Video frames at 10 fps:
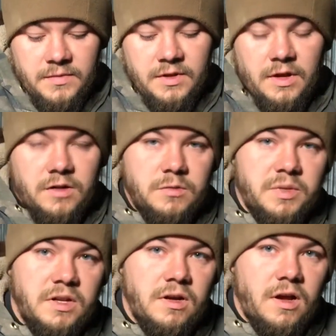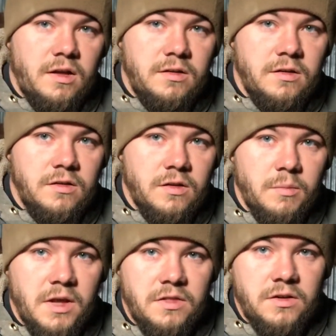Now, depending on the
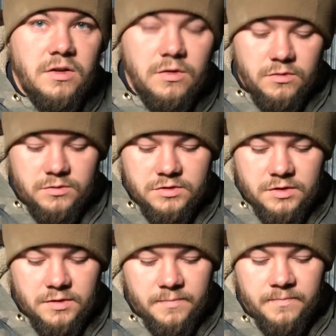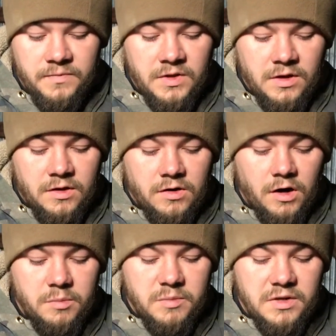method used,
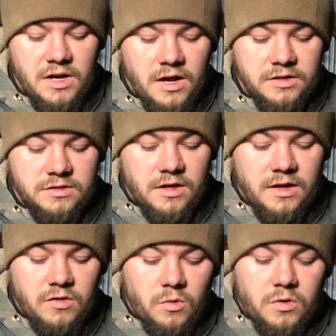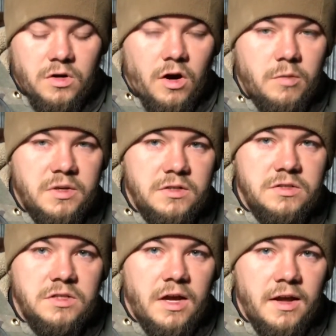carbon monoxide or carbon
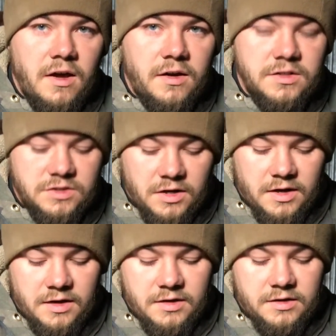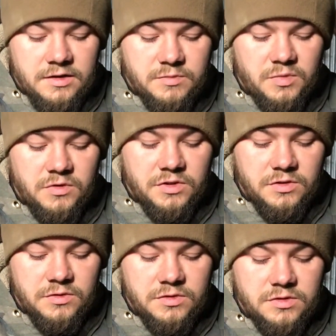dioxide is
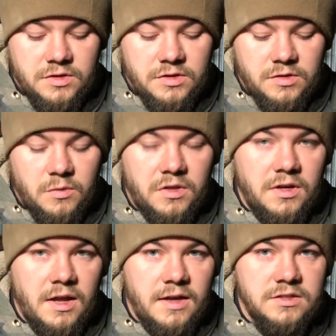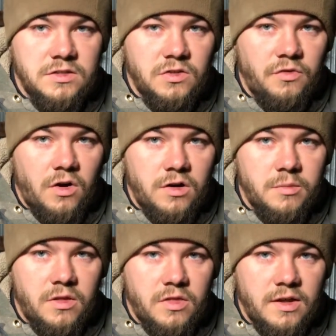produced with an excess of
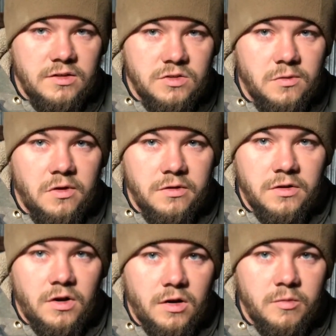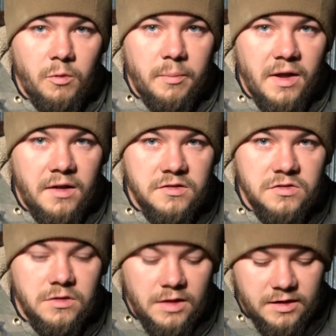carbon thanks to all the carbon we packed into
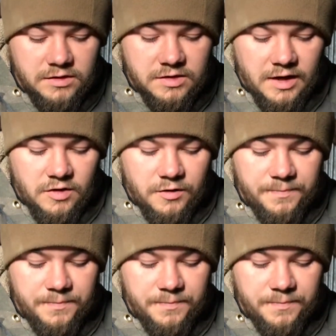that container.